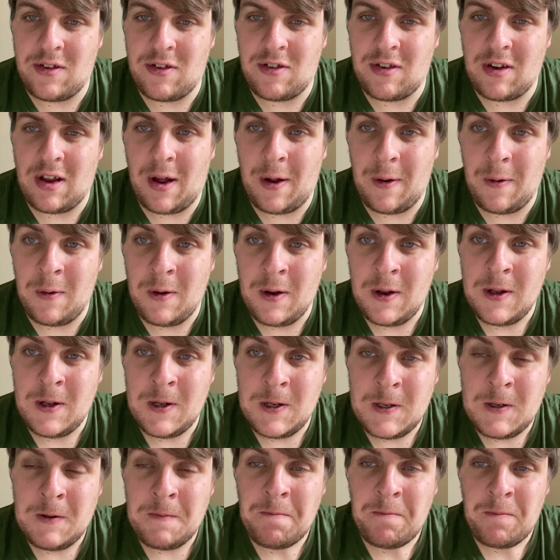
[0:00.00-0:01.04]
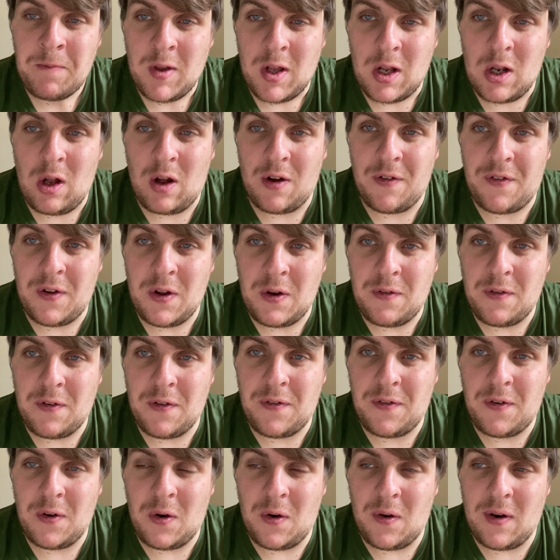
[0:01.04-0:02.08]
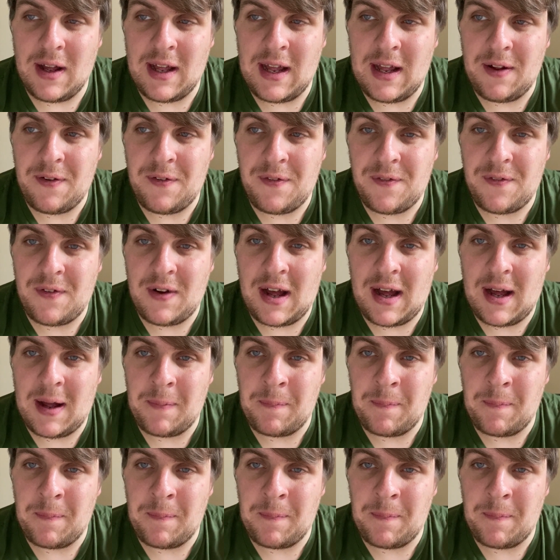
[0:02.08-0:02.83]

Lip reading: So a lot of food for thought if